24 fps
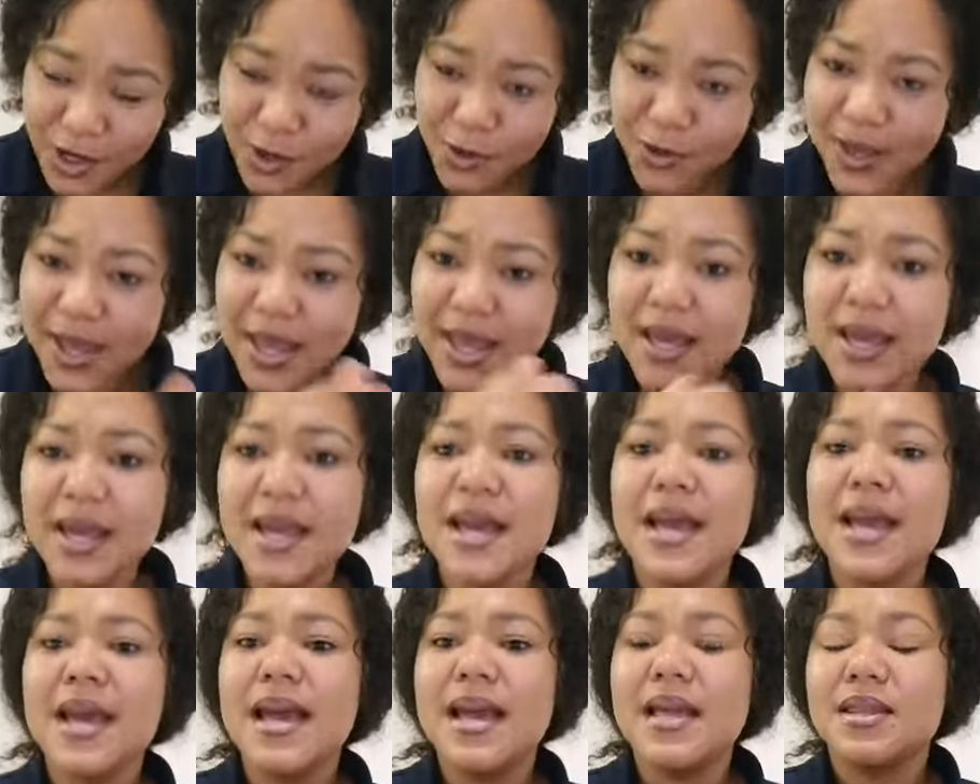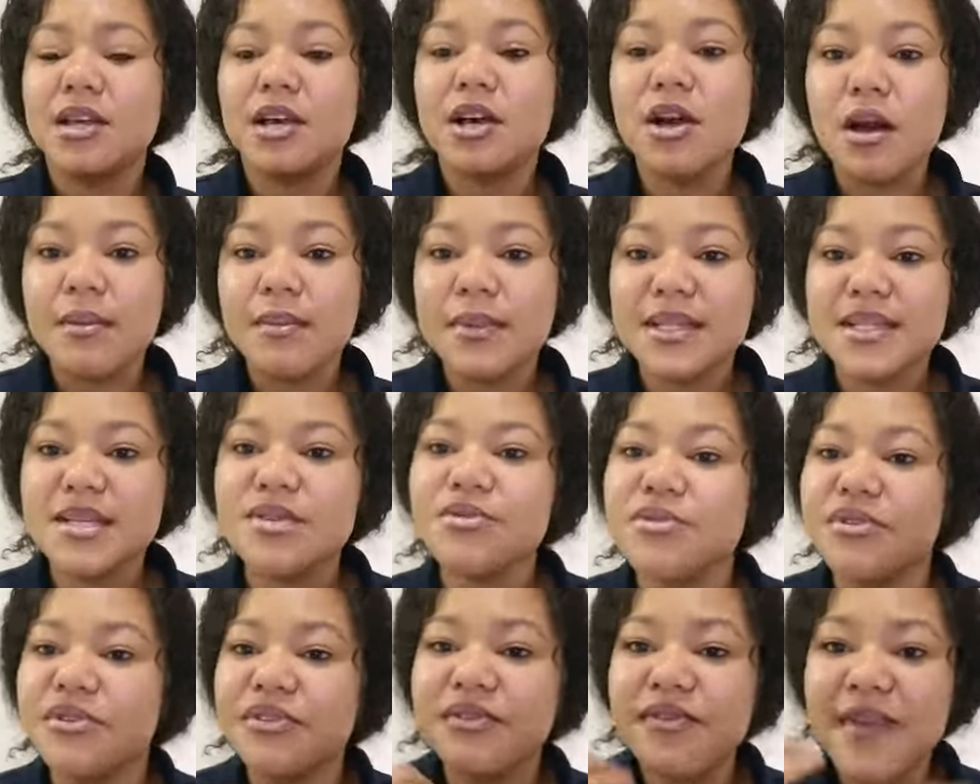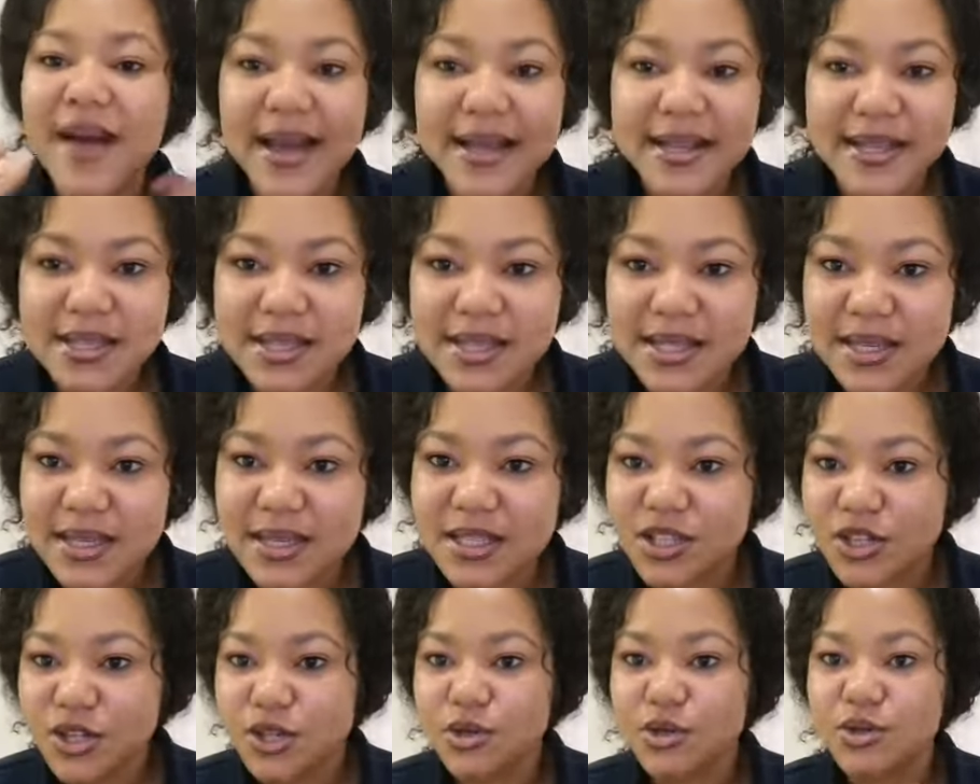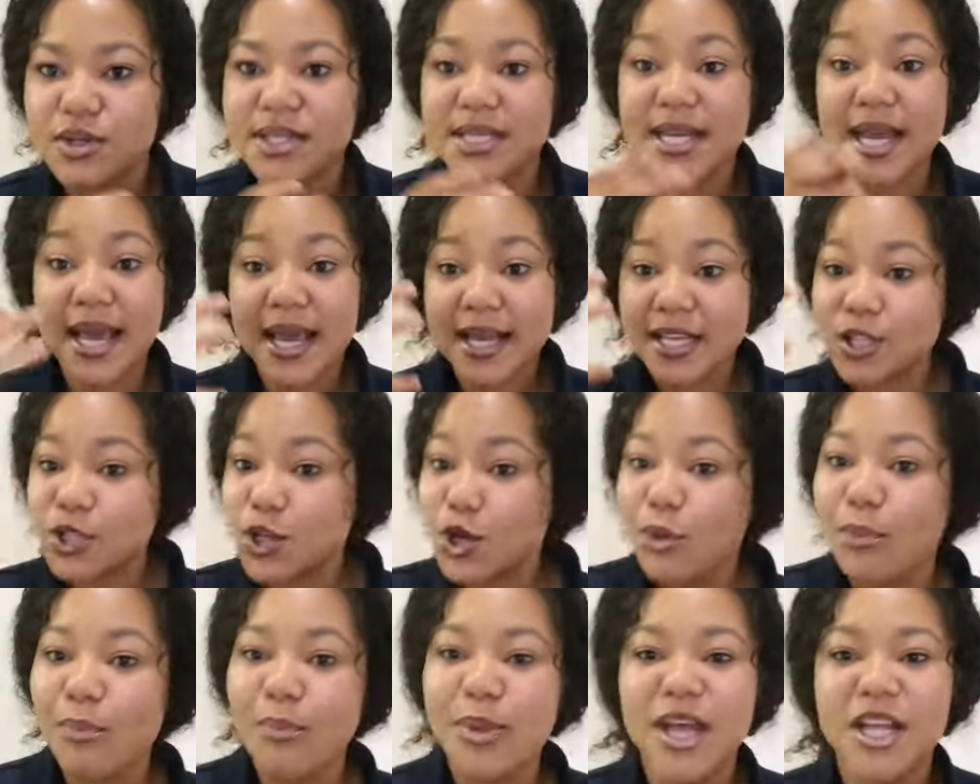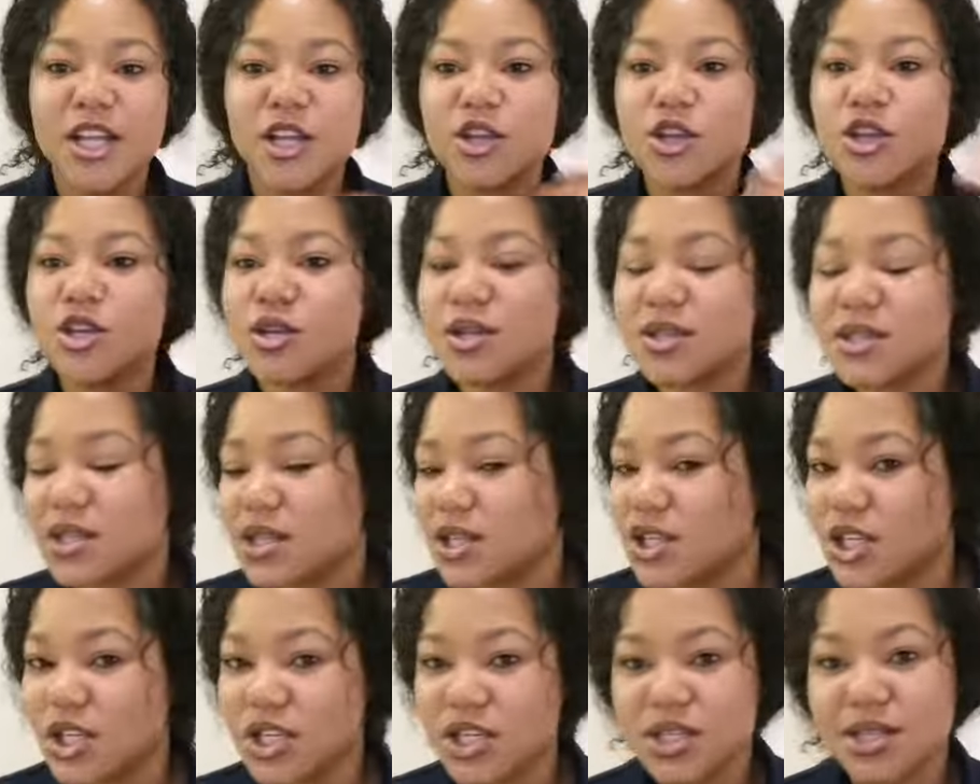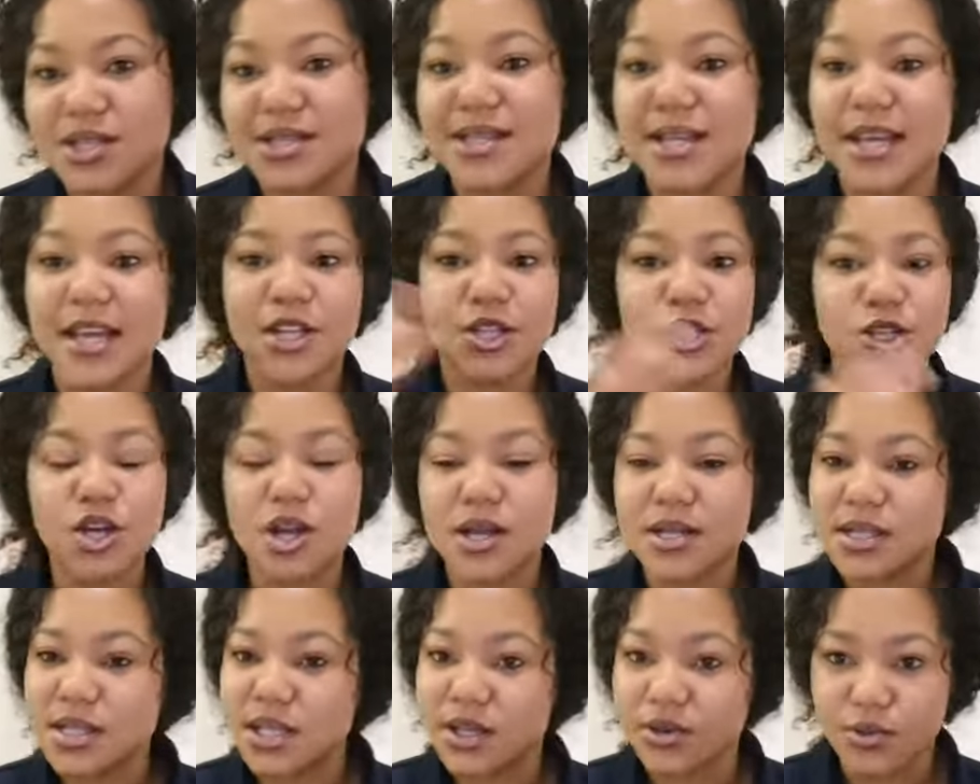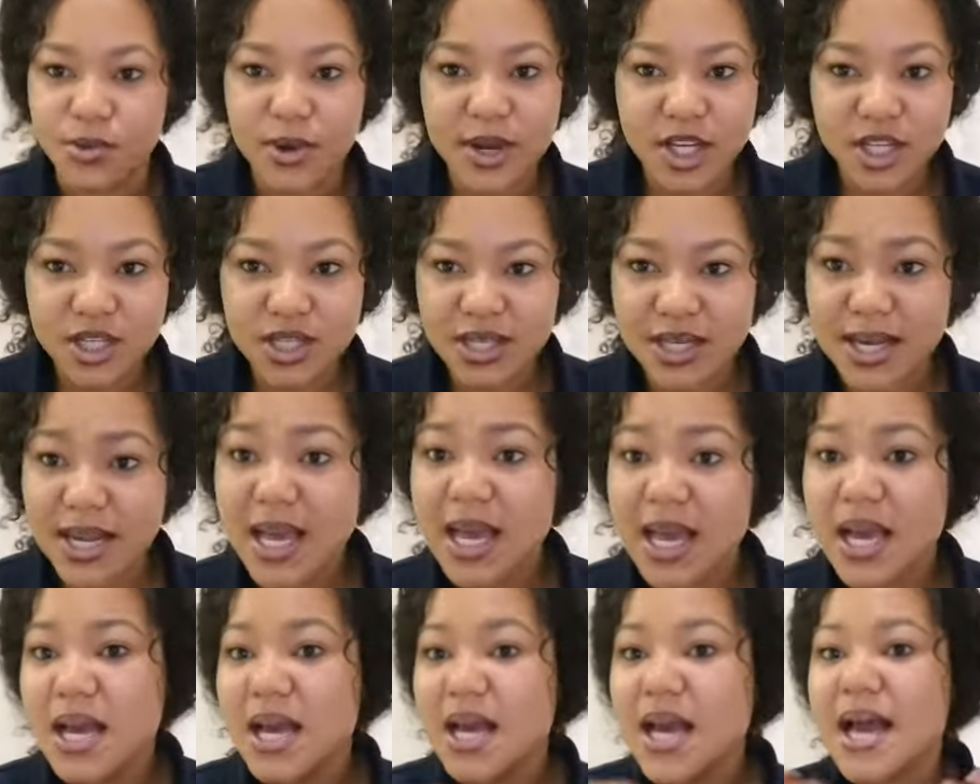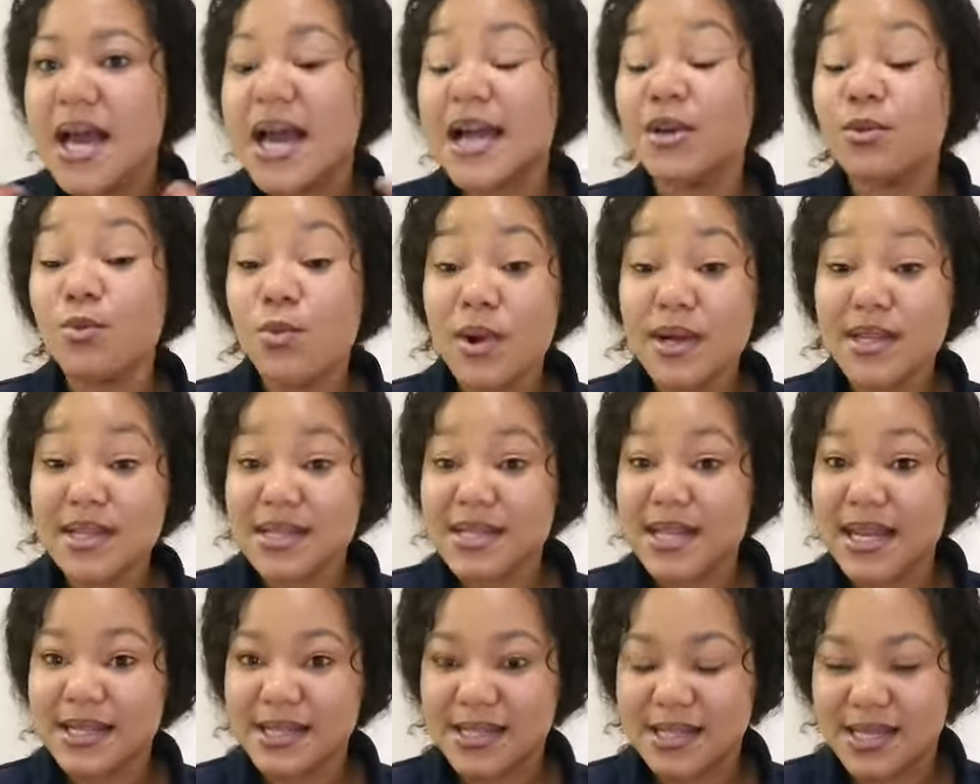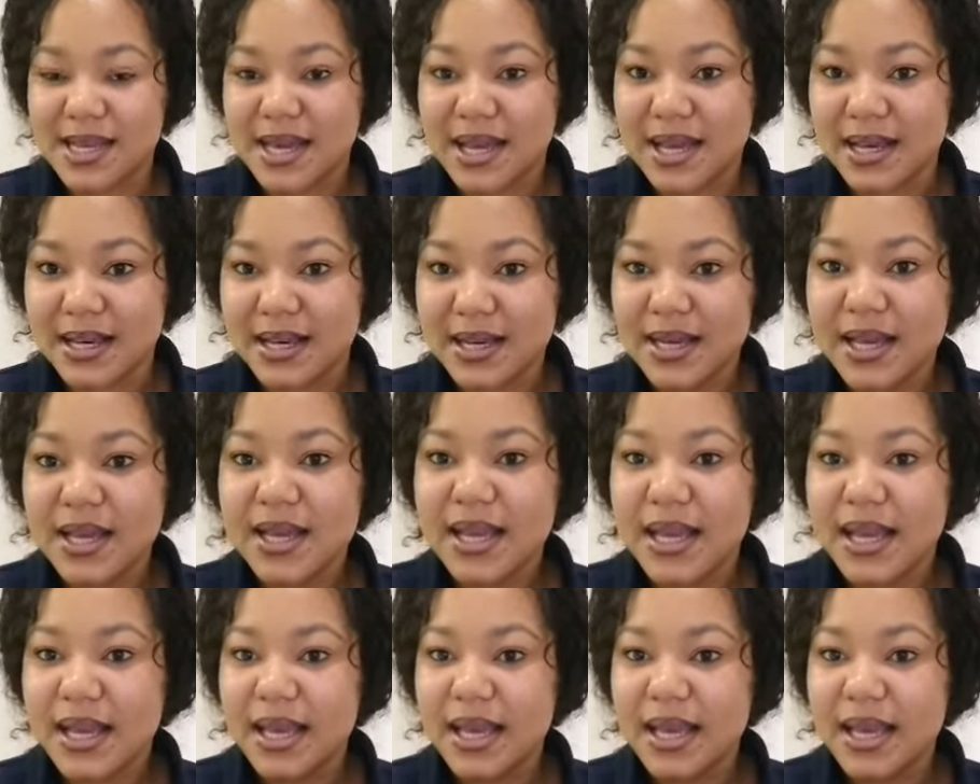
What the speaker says: Okay, the committee refines it, takes your opinion, your suggestions into consideration, and once that's done,